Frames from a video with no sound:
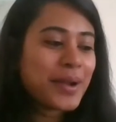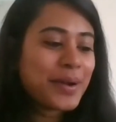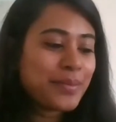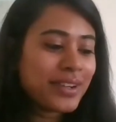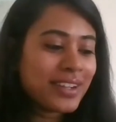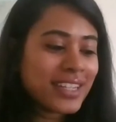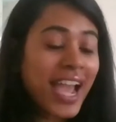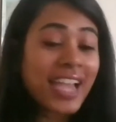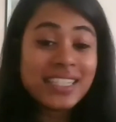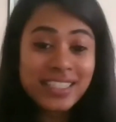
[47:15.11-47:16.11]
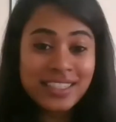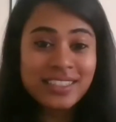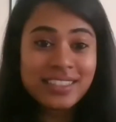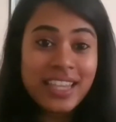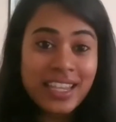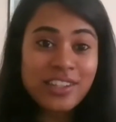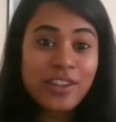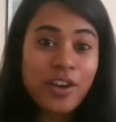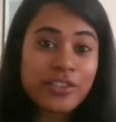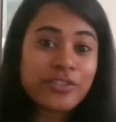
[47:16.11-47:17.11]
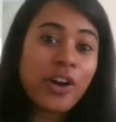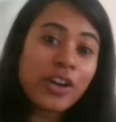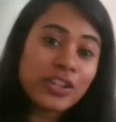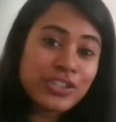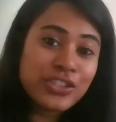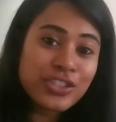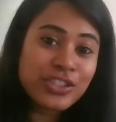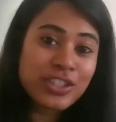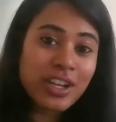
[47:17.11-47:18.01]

but I did gain a lot of knowledge